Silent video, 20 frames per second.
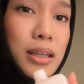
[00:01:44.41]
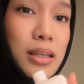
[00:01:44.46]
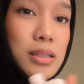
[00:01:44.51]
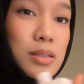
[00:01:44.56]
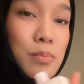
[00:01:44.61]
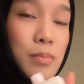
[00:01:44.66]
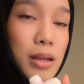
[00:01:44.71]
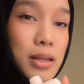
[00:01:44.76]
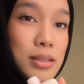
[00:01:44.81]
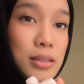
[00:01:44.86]
this
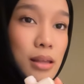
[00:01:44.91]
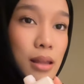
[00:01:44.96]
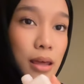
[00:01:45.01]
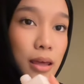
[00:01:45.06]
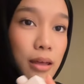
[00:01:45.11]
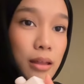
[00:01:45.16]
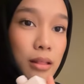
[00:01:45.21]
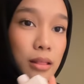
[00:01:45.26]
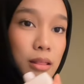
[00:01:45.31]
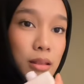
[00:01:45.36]
smells
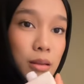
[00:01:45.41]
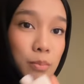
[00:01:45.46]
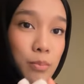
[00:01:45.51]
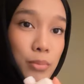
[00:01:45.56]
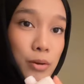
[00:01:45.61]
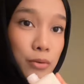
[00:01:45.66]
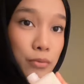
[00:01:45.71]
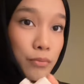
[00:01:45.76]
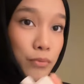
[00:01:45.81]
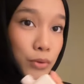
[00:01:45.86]
like the
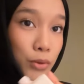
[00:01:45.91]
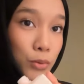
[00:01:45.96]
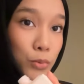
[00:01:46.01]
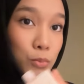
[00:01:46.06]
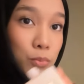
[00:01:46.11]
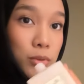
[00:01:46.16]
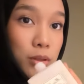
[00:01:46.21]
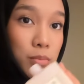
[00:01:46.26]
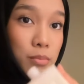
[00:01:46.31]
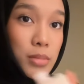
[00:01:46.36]

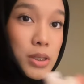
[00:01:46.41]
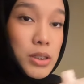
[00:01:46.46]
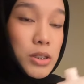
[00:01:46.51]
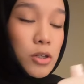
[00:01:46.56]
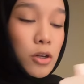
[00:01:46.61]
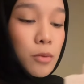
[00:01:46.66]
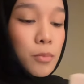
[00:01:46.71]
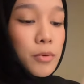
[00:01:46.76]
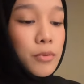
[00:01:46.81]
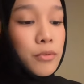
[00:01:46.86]
perfume, the Miss
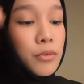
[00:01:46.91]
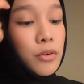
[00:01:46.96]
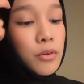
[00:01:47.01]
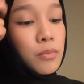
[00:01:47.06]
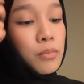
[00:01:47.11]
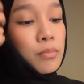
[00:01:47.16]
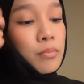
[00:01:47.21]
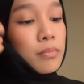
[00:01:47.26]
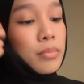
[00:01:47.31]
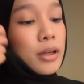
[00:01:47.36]
Dior
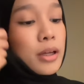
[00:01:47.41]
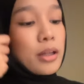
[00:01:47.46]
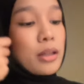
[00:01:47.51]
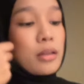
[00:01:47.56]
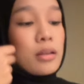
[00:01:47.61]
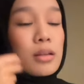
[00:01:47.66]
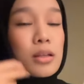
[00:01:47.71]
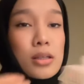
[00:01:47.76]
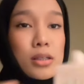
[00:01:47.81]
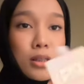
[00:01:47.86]
perfume,
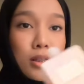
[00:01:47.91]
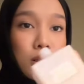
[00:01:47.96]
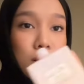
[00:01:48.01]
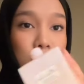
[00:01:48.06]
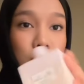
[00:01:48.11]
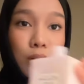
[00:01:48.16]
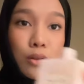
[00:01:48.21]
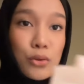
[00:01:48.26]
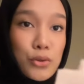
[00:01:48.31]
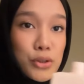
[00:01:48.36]
but it's
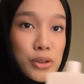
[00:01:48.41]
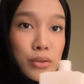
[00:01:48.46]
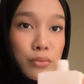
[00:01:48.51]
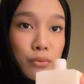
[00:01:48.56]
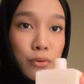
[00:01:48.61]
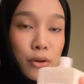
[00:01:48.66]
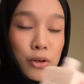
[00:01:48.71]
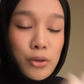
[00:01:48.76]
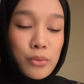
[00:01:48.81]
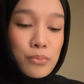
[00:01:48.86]
just in lotion
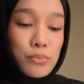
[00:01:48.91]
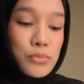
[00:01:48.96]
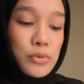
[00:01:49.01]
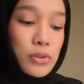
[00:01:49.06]
form.